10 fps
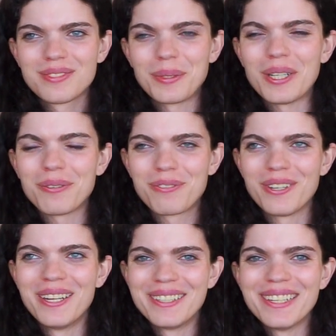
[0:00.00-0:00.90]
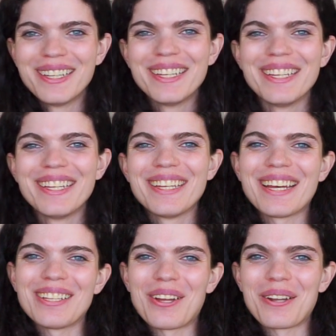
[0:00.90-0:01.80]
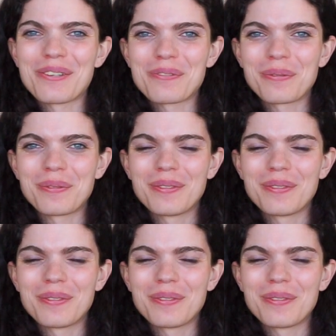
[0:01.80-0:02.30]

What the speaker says: a lot of,